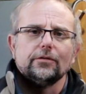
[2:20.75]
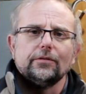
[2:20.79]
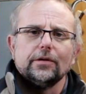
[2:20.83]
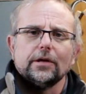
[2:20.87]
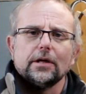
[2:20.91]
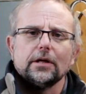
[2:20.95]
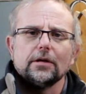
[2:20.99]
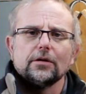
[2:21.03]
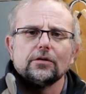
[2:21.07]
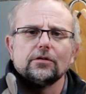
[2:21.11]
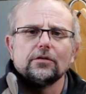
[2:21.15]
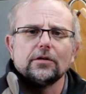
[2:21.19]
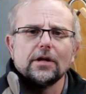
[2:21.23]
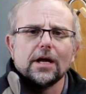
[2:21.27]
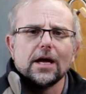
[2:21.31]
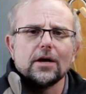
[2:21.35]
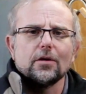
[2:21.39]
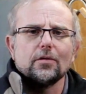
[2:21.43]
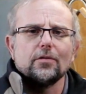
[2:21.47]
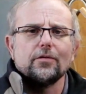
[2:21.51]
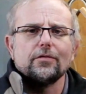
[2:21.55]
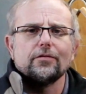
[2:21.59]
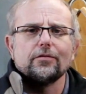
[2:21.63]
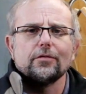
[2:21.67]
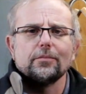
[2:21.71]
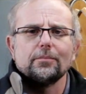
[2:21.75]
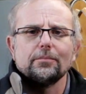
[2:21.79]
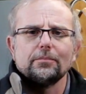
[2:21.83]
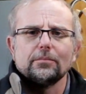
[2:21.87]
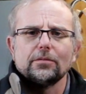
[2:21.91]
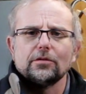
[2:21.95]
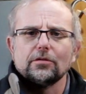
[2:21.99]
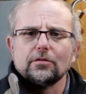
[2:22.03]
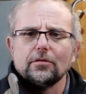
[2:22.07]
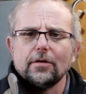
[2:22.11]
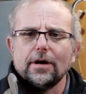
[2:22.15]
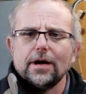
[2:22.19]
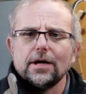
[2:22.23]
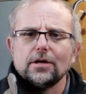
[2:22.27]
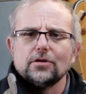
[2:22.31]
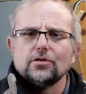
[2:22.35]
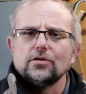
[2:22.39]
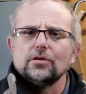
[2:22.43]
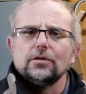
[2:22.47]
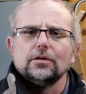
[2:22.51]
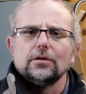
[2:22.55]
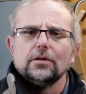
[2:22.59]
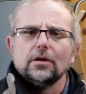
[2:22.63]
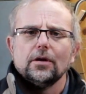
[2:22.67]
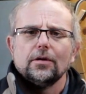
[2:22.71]
If you're going to start off from
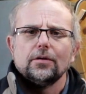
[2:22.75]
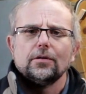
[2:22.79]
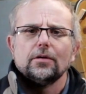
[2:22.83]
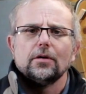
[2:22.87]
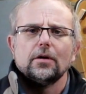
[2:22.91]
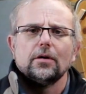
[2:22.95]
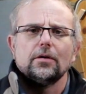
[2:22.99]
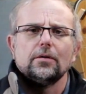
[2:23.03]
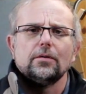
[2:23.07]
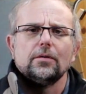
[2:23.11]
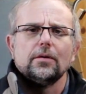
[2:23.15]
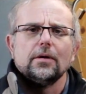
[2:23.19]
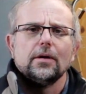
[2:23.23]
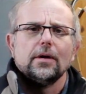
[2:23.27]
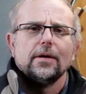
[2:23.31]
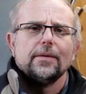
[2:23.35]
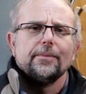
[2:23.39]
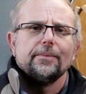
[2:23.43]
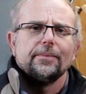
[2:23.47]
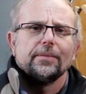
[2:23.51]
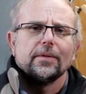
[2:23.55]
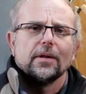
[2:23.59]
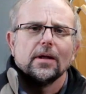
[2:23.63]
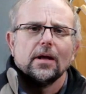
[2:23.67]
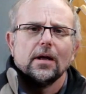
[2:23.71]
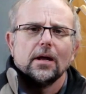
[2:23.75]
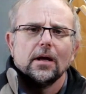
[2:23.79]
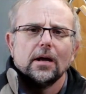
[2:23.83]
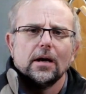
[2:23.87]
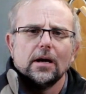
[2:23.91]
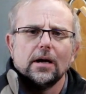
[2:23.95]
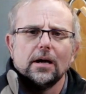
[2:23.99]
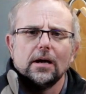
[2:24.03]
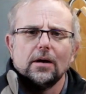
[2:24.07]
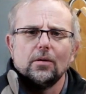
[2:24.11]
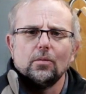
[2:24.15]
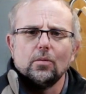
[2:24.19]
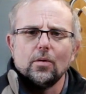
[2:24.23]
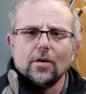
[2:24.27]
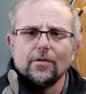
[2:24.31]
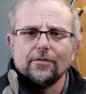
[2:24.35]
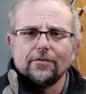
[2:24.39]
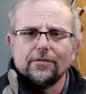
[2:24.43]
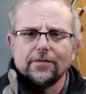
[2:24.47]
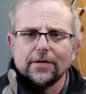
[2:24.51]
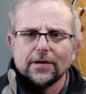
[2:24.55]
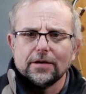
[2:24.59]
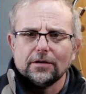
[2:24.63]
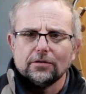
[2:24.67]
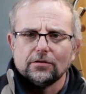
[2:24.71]
scratch and don't know what
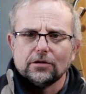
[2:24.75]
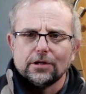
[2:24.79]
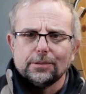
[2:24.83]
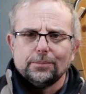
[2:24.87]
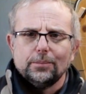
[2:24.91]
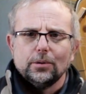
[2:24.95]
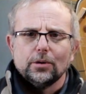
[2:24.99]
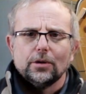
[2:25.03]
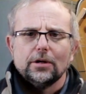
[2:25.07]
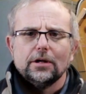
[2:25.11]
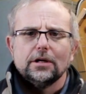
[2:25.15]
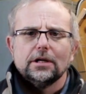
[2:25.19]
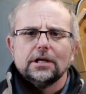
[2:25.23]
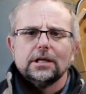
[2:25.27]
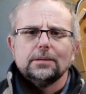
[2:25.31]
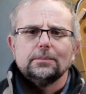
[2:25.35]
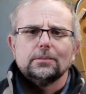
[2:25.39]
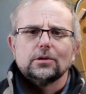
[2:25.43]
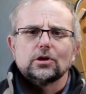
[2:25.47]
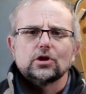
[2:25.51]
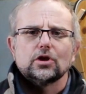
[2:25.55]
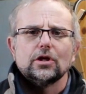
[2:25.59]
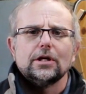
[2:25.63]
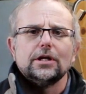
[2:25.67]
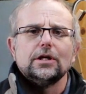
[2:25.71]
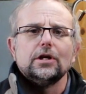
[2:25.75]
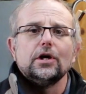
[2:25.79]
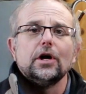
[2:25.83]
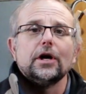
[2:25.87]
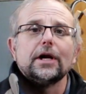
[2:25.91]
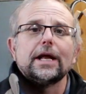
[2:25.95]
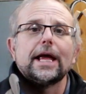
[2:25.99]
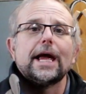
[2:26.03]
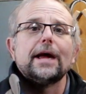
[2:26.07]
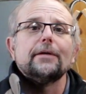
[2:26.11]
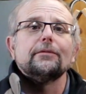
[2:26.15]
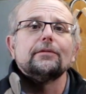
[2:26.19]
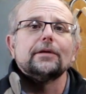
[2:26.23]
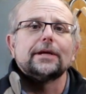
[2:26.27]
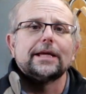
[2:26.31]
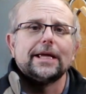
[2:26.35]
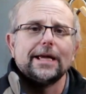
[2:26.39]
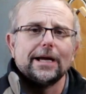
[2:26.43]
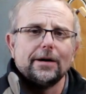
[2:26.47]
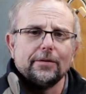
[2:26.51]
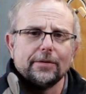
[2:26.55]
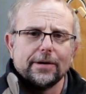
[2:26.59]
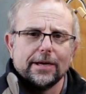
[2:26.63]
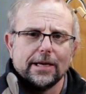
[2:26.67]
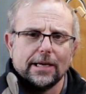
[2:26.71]
figures to put into your machine, you're going to have to
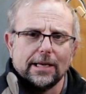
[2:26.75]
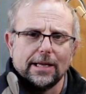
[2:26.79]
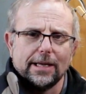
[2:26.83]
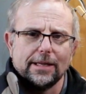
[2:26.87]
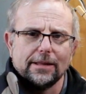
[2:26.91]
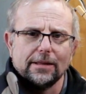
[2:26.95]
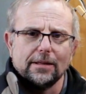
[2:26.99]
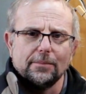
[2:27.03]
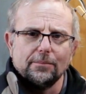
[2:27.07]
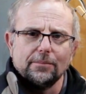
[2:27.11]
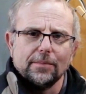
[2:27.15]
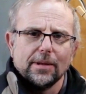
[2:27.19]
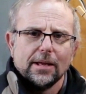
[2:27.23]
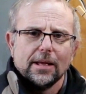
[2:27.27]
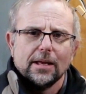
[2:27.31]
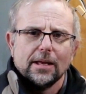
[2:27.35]
calculate them.